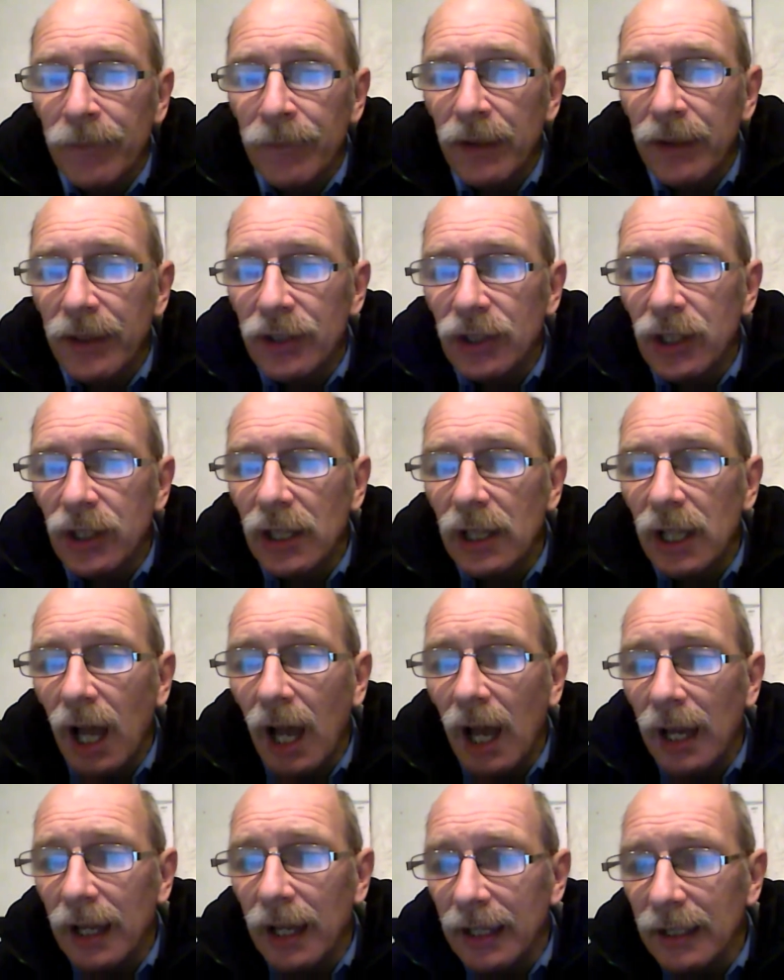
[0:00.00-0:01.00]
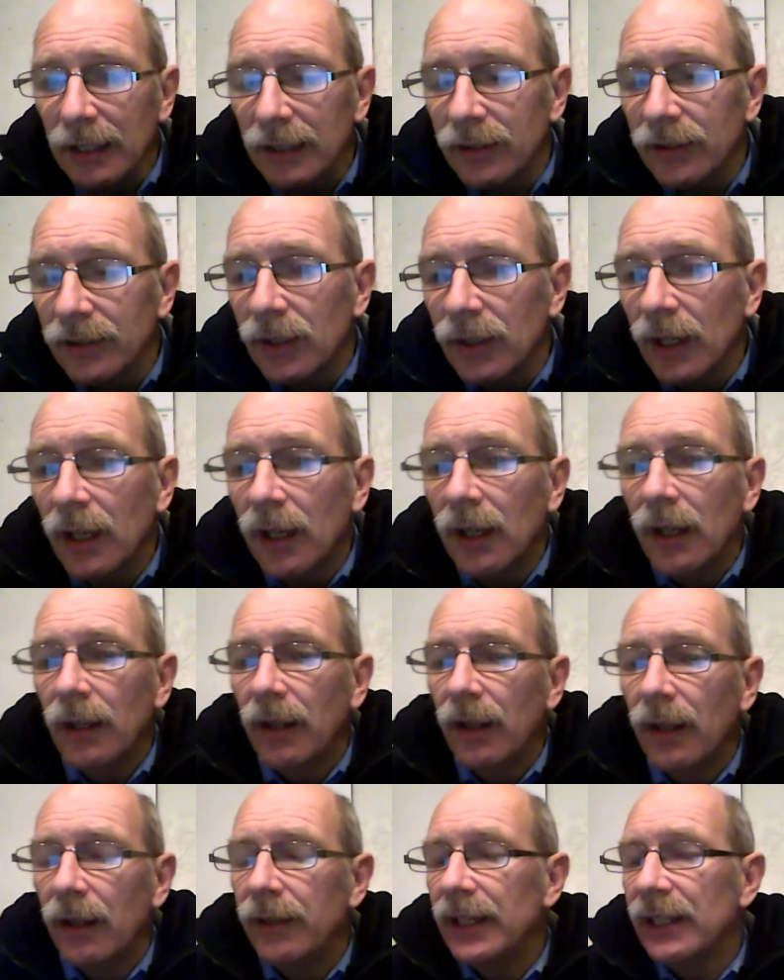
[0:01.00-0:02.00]
this lines
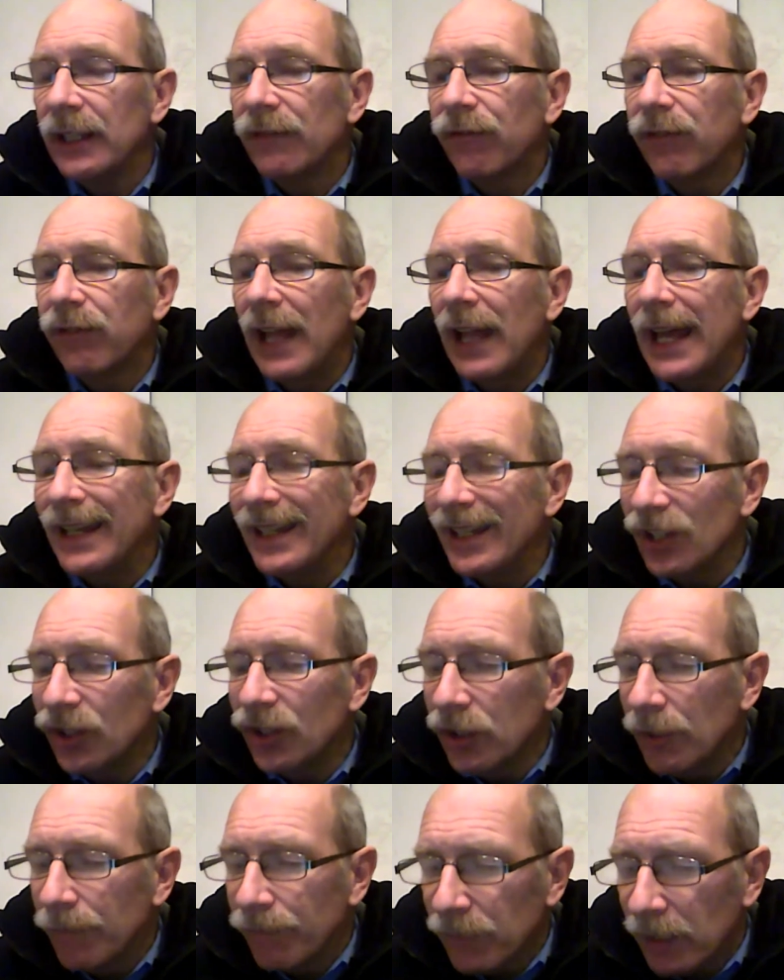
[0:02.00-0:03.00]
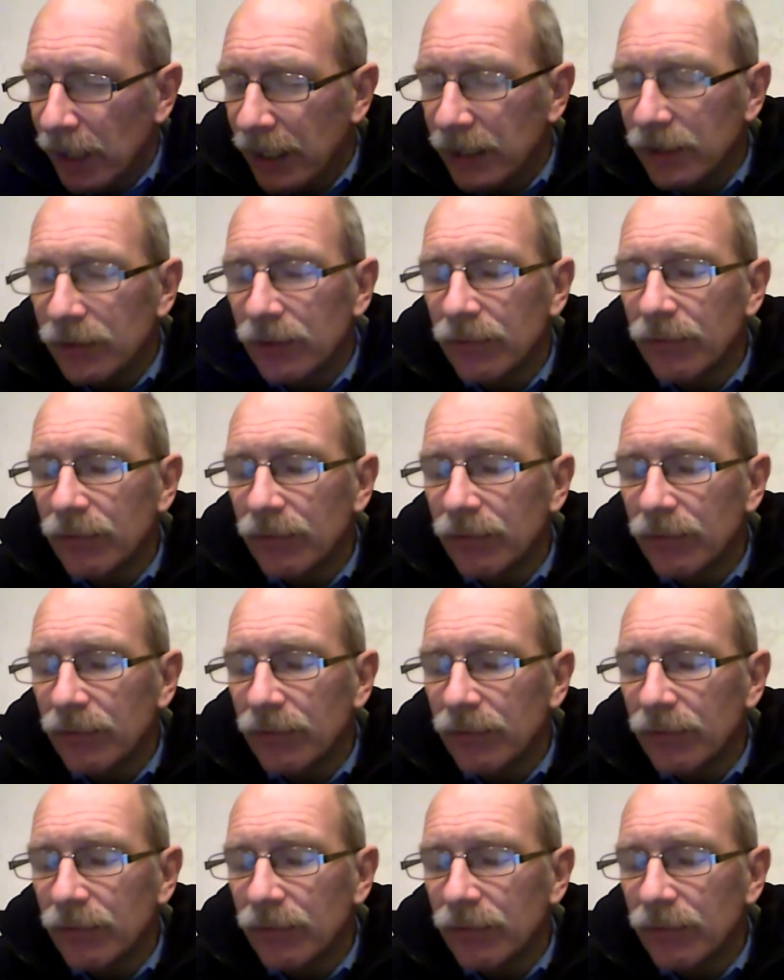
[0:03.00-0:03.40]
and these flatness is